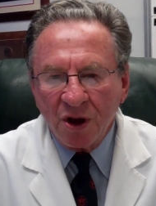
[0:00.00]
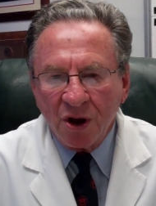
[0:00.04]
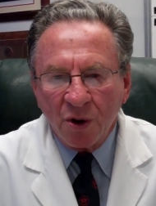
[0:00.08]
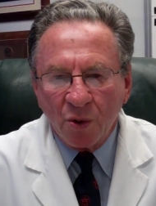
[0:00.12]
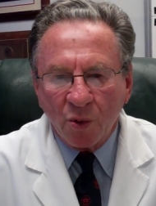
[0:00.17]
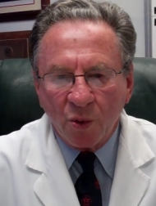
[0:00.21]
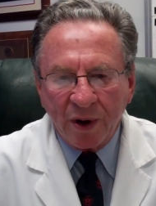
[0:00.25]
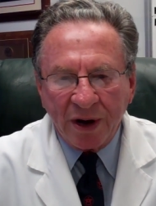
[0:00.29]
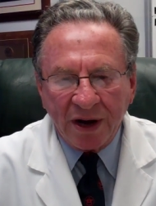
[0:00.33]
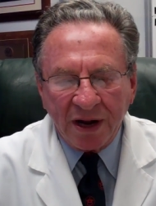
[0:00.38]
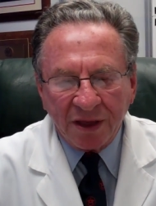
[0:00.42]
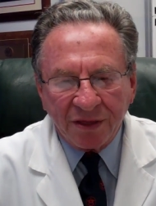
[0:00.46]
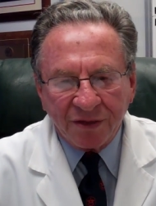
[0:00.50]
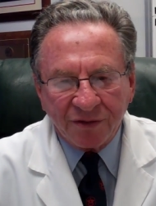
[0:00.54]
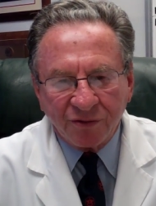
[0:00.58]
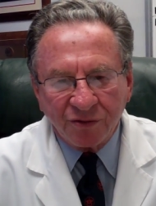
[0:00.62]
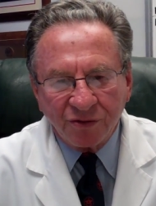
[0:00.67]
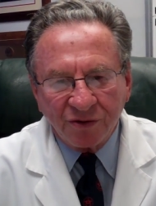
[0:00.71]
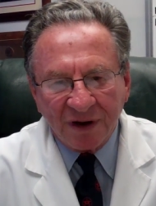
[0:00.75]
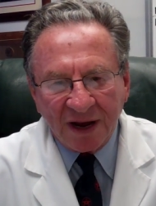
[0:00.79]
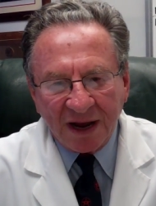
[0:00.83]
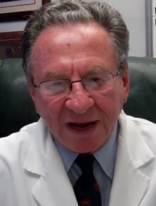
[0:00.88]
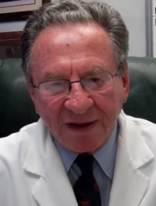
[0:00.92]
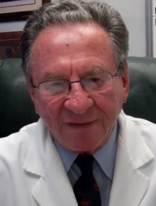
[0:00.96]
where
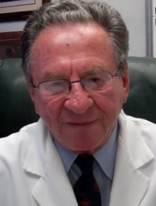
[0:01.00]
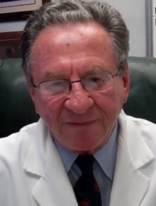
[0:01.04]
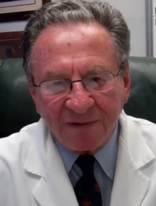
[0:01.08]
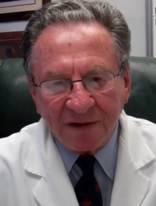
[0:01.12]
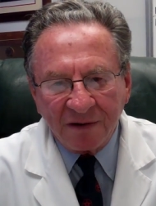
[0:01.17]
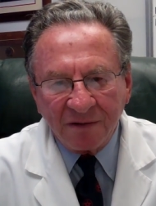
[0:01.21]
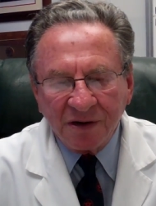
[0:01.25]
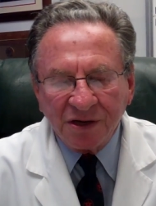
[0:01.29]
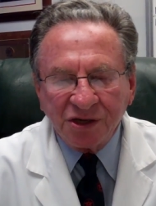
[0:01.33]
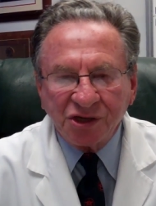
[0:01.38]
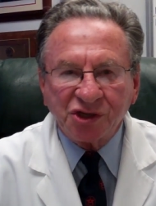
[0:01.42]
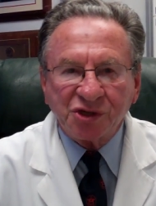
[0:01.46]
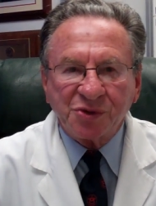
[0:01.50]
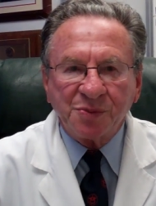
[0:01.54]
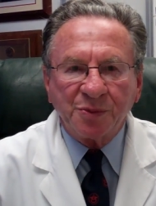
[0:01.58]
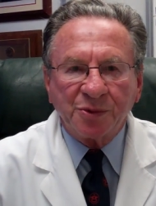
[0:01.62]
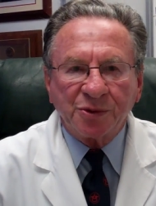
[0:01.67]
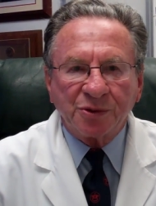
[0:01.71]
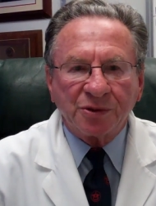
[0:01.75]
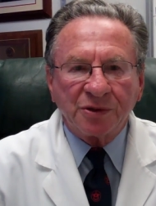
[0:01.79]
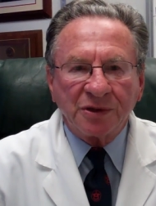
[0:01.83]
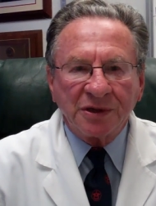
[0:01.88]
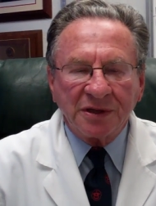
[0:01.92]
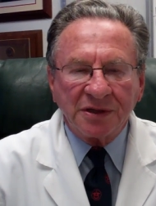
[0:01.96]
through a very
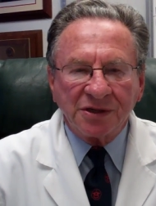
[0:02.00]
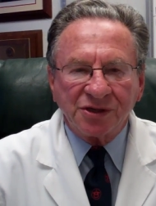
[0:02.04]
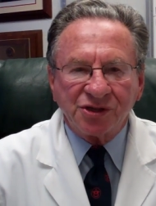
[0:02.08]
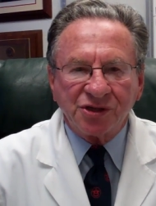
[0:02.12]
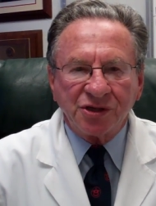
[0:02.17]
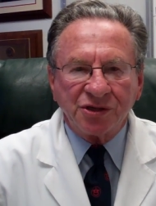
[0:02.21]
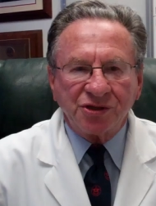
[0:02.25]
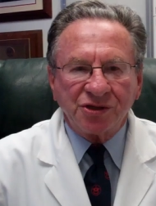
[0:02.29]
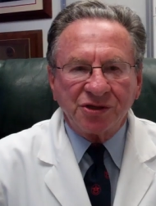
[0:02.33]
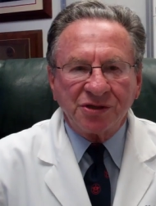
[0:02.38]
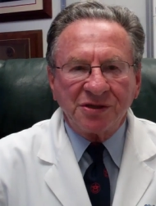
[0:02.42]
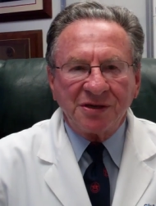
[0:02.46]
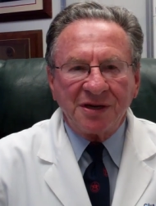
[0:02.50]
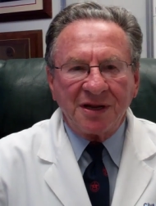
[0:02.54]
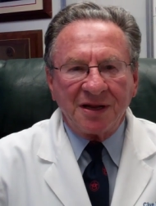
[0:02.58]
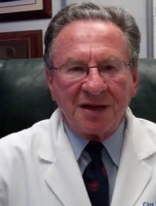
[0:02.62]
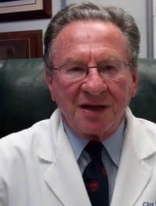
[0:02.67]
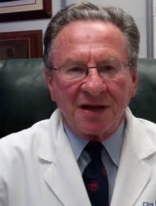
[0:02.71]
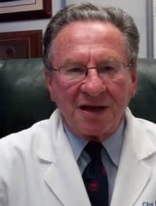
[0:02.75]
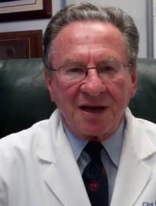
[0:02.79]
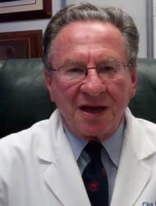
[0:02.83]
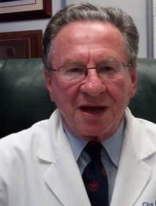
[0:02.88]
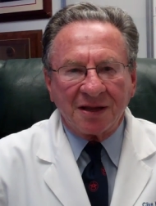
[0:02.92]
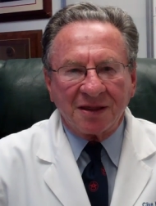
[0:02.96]
small incision
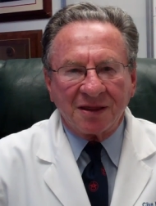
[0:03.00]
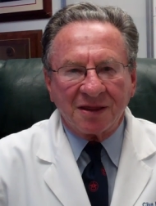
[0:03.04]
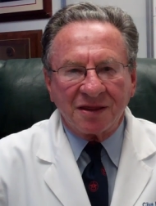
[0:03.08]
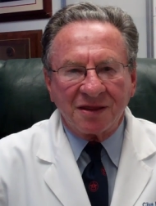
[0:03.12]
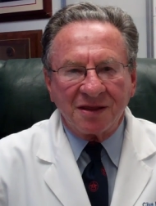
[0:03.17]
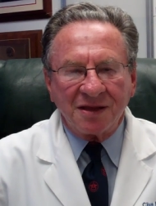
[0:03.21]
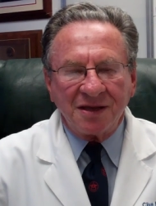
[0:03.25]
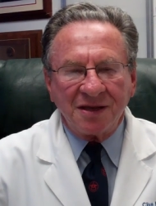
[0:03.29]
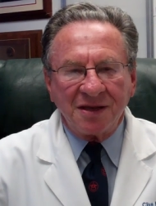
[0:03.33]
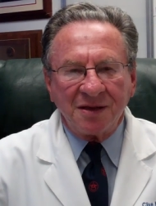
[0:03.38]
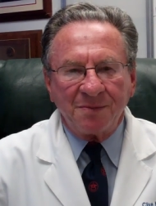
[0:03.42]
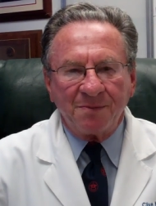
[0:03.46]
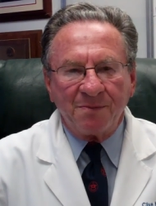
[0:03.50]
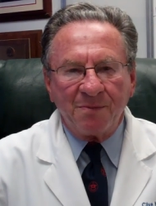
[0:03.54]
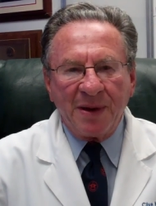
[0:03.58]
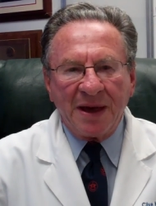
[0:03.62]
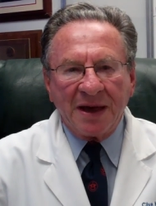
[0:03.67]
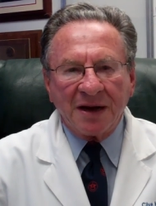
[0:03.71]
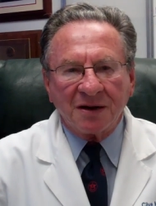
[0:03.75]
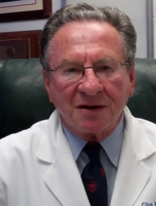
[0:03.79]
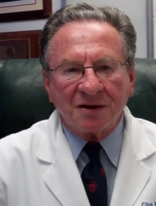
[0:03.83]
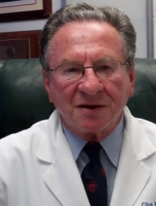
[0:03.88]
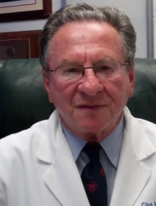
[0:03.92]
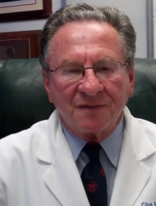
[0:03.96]
at the
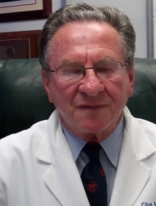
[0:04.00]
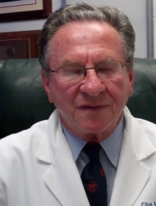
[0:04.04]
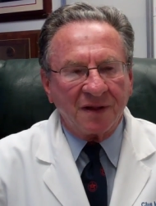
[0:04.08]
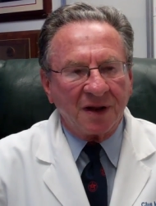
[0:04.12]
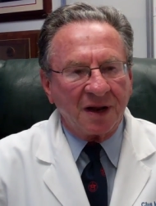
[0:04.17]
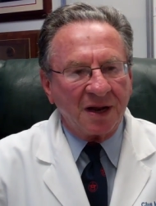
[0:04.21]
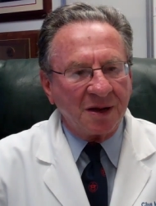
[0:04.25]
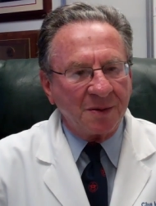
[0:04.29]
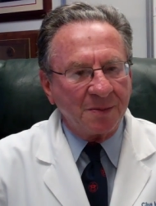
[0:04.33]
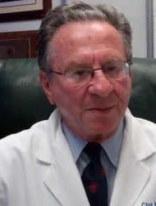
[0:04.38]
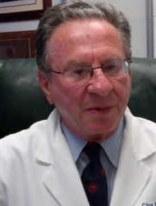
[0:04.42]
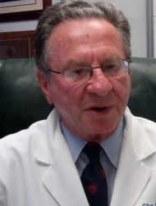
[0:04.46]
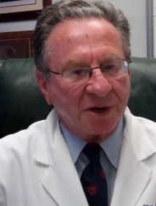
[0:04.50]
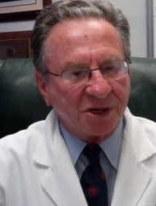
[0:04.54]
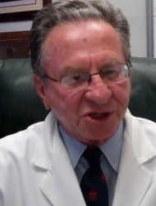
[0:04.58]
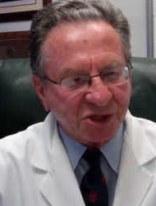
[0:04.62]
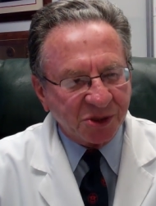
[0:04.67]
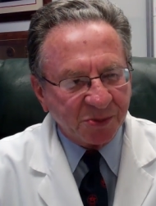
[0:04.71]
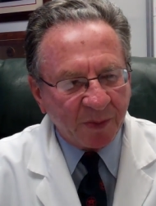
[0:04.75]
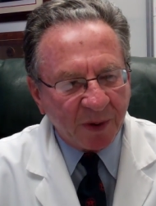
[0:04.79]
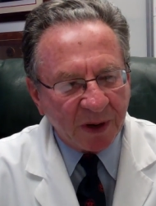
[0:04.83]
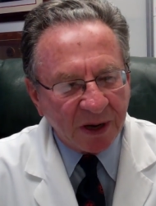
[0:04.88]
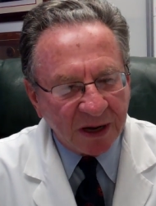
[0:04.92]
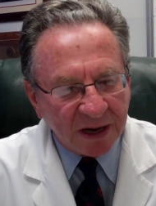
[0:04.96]
back of the lumbar
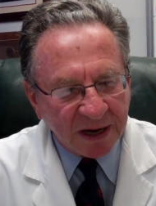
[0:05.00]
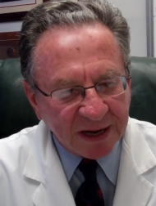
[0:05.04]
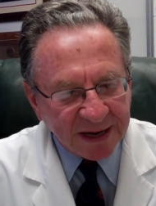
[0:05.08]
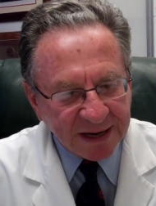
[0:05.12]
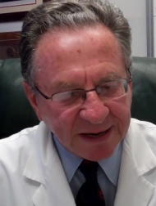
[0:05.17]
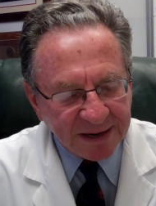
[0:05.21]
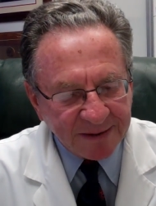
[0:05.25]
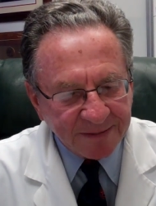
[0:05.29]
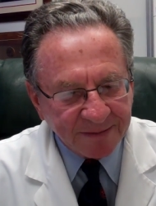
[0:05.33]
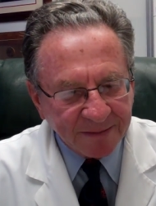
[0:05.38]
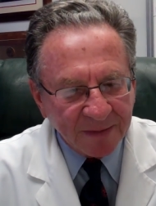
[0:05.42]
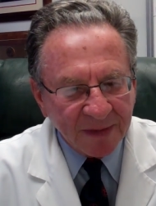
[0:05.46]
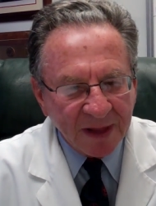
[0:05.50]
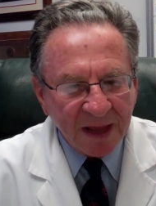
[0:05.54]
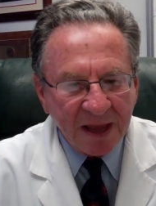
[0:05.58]
spine,